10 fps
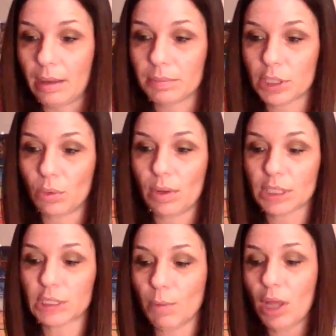So a
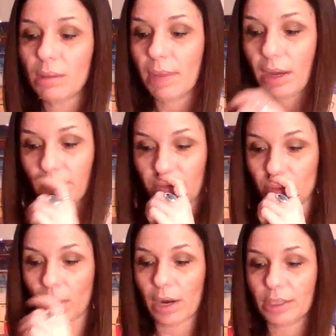small amount of
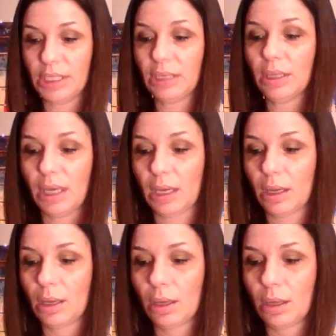you are
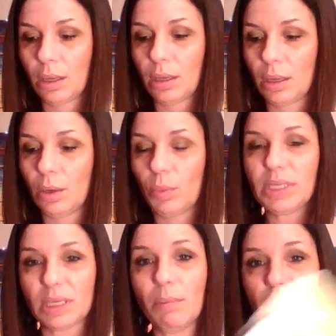dealing
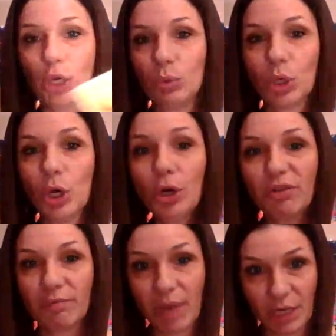with somebody who could
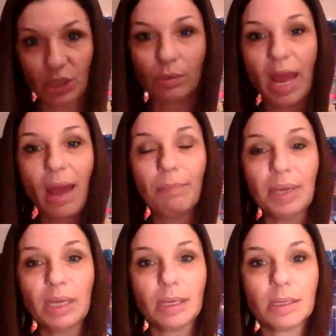have made you
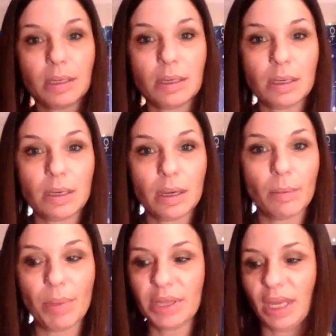happy,
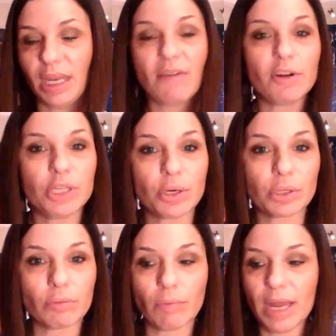but they never
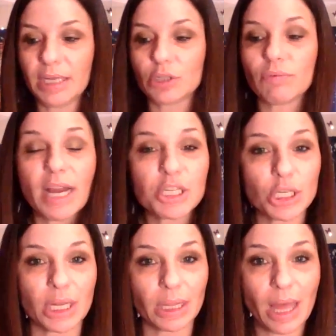took the right
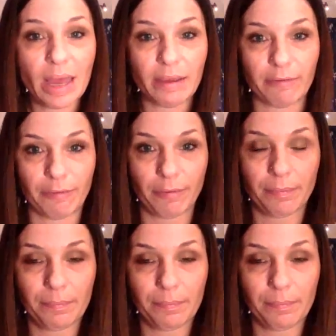direction in life.